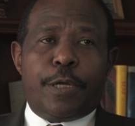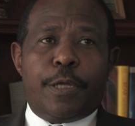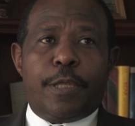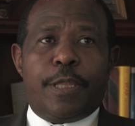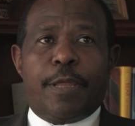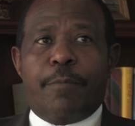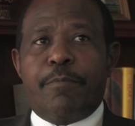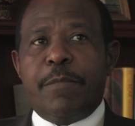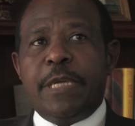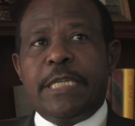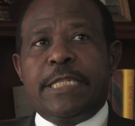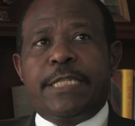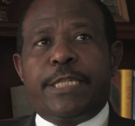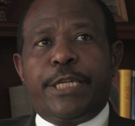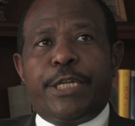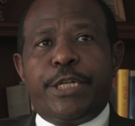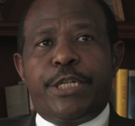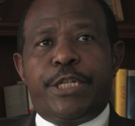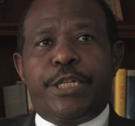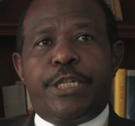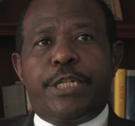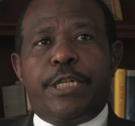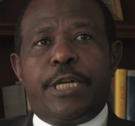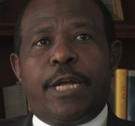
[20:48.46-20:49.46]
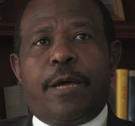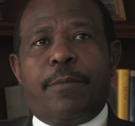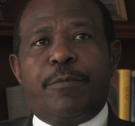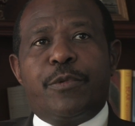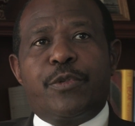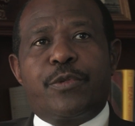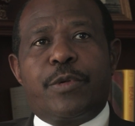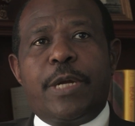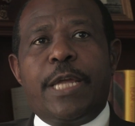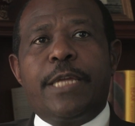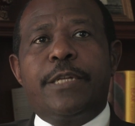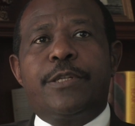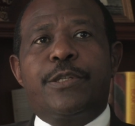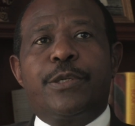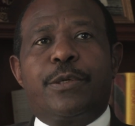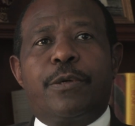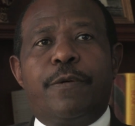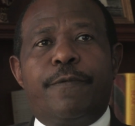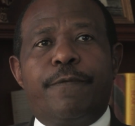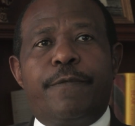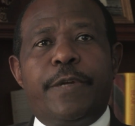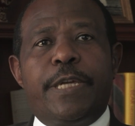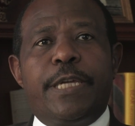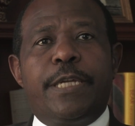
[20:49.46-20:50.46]
The message I'm trying to
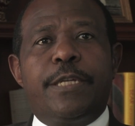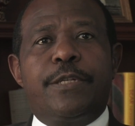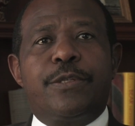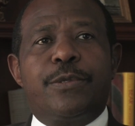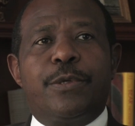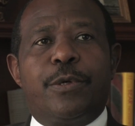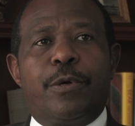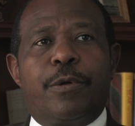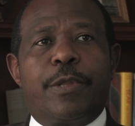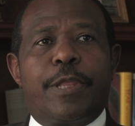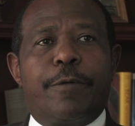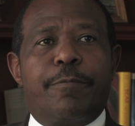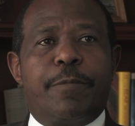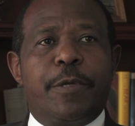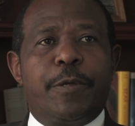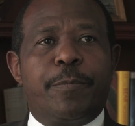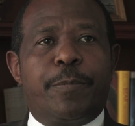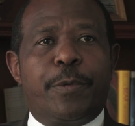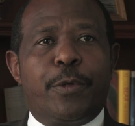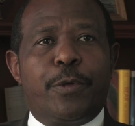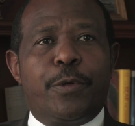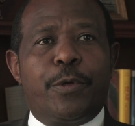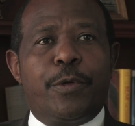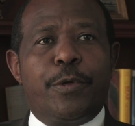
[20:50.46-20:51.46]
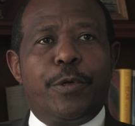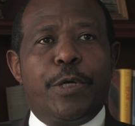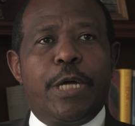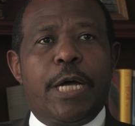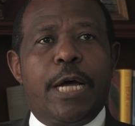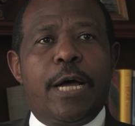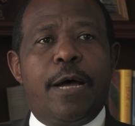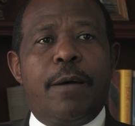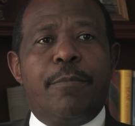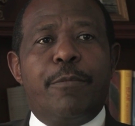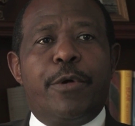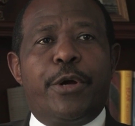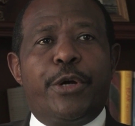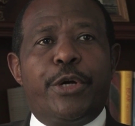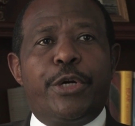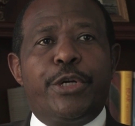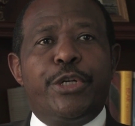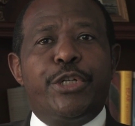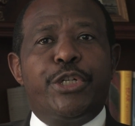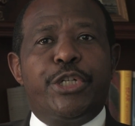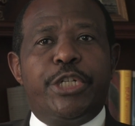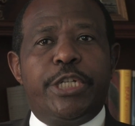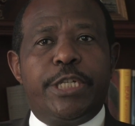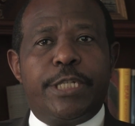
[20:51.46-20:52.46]
convey to all the people, I'm
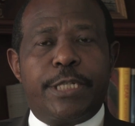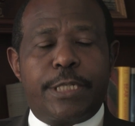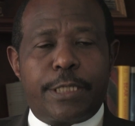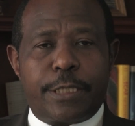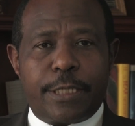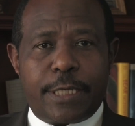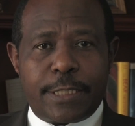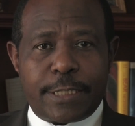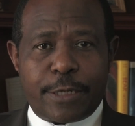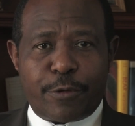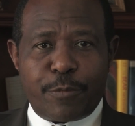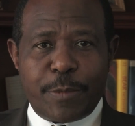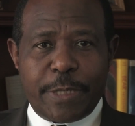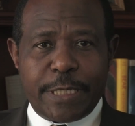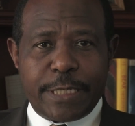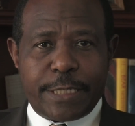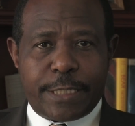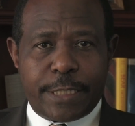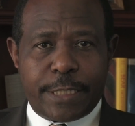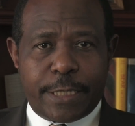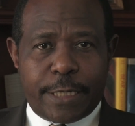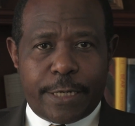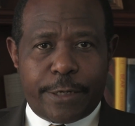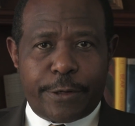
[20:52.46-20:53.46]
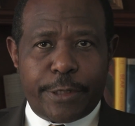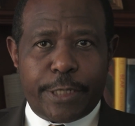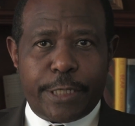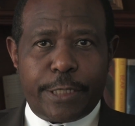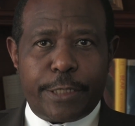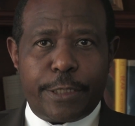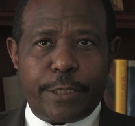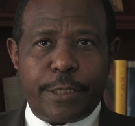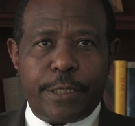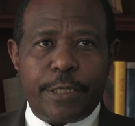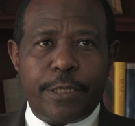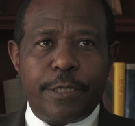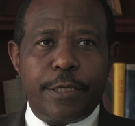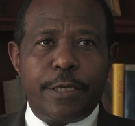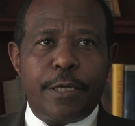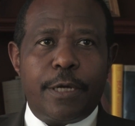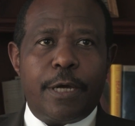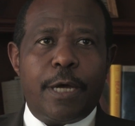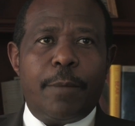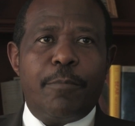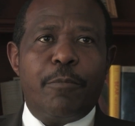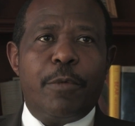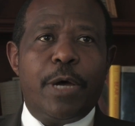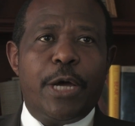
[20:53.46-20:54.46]
urging, as a humanitarian,
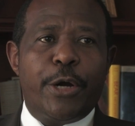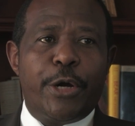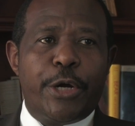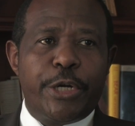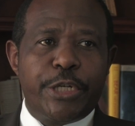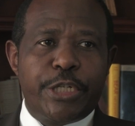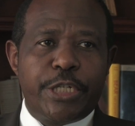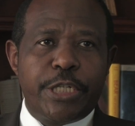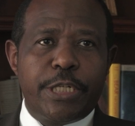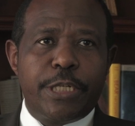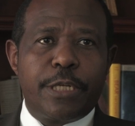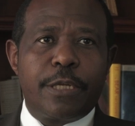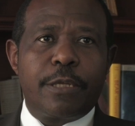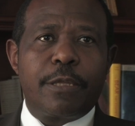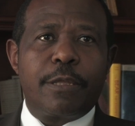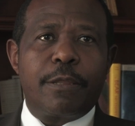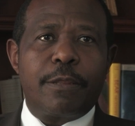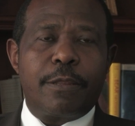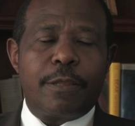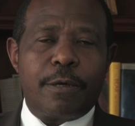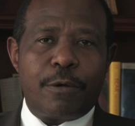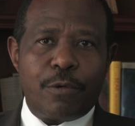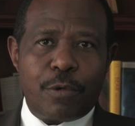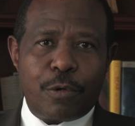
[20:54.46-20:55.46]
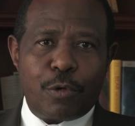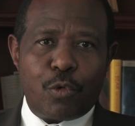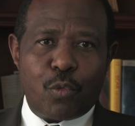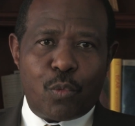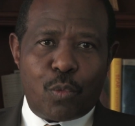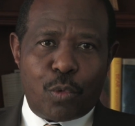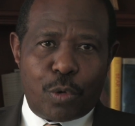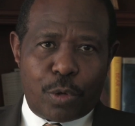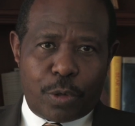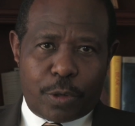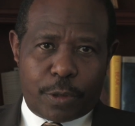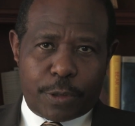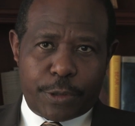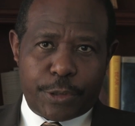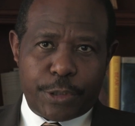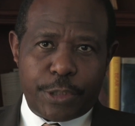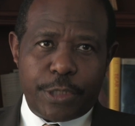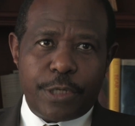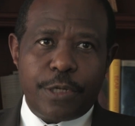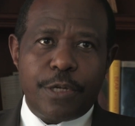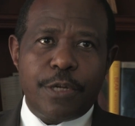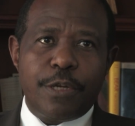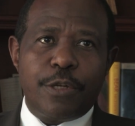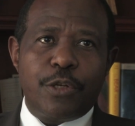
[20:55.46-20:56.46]
I'm urging the whole world
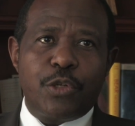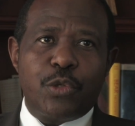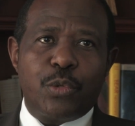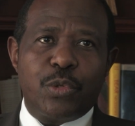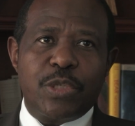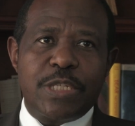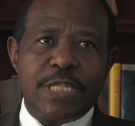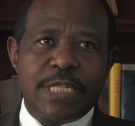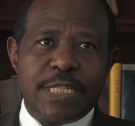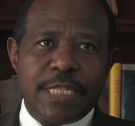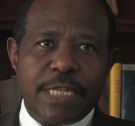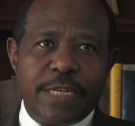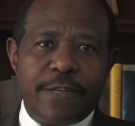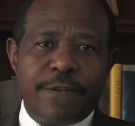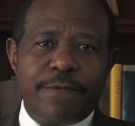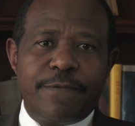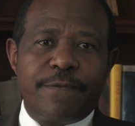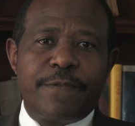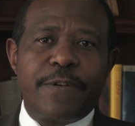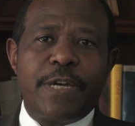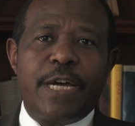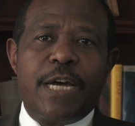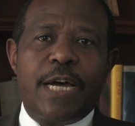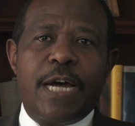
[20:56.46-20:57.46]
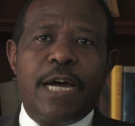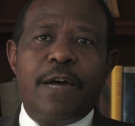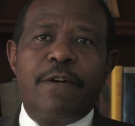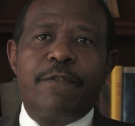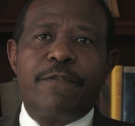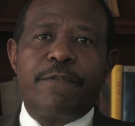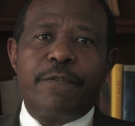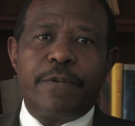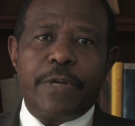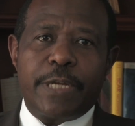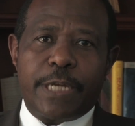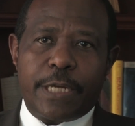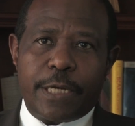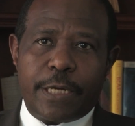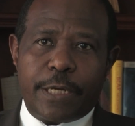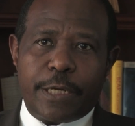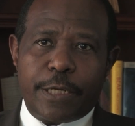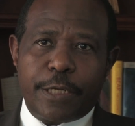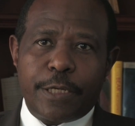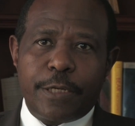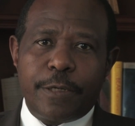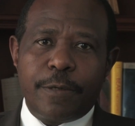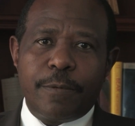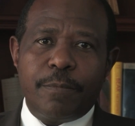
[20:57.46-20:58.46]
to save Africa,
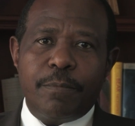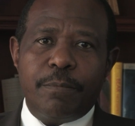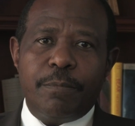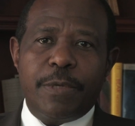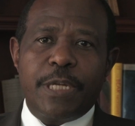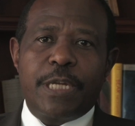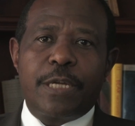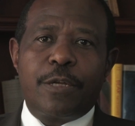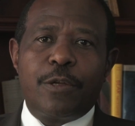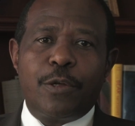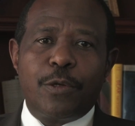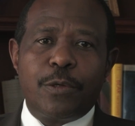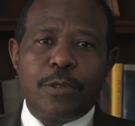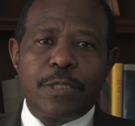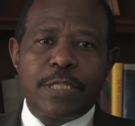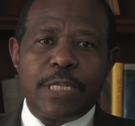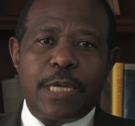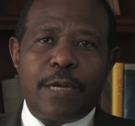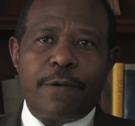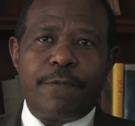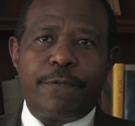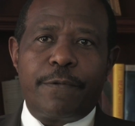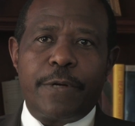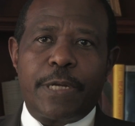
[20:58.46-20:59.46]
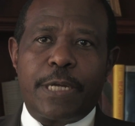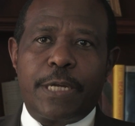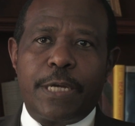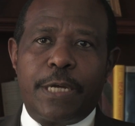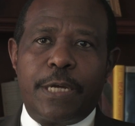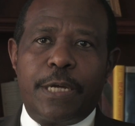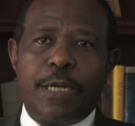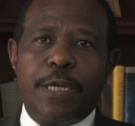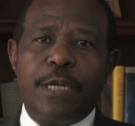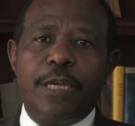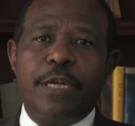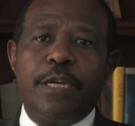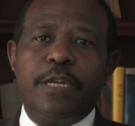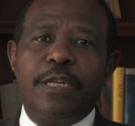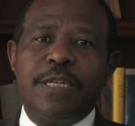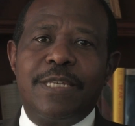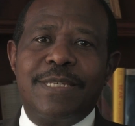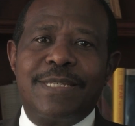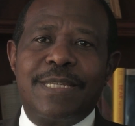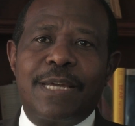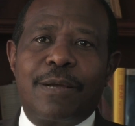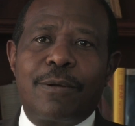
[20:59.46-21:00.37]
because Africa is a